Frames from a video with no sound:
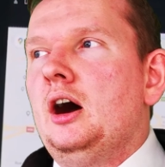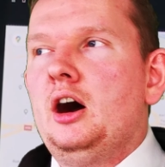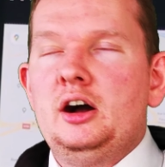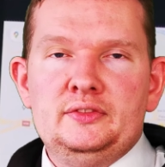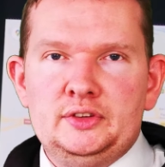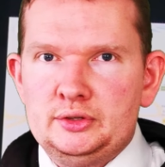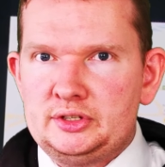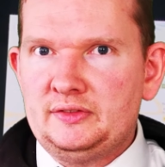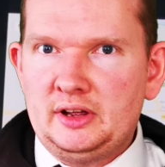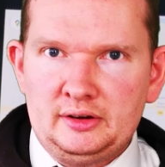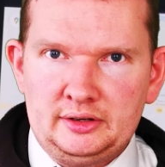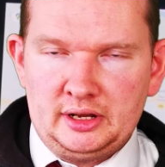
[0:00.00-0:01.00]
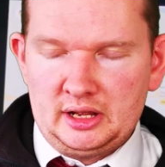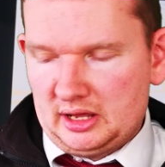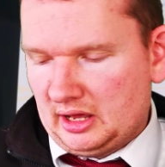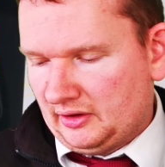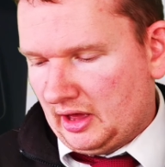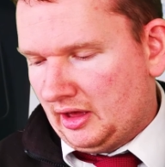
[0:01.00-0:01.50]
I've used a
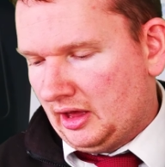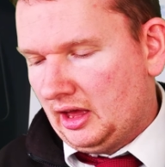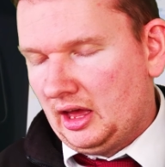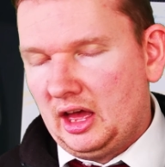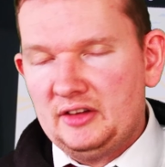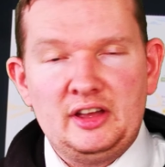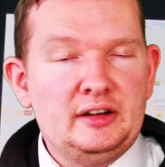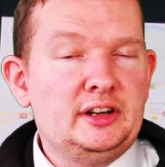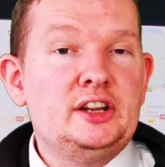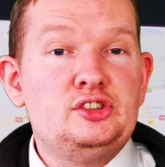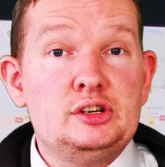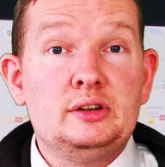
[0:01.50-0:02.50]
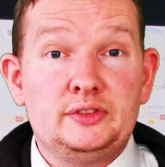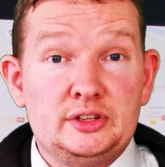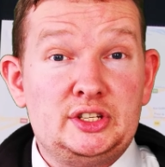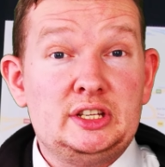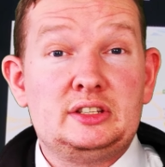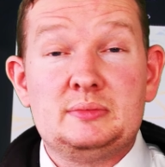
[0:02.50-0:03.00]
variation of
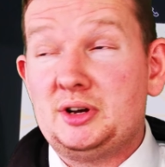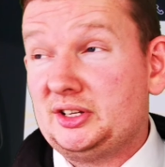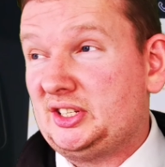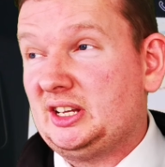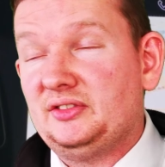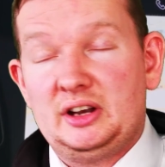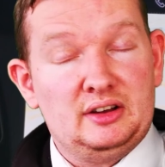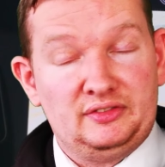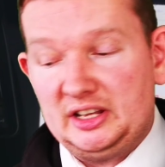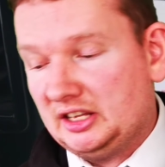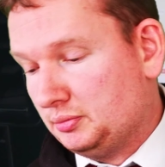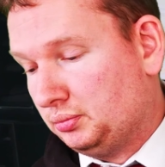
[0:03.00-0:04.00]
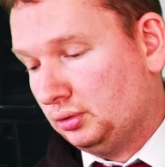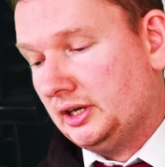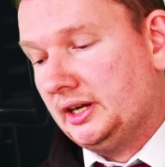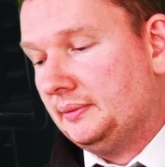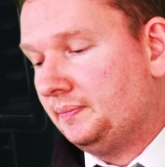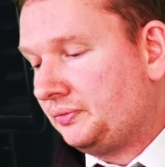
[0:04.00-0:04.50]
the system myself, and I think it's
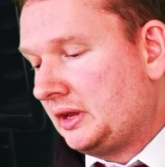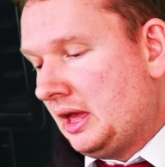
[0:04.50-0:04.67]
brilliant.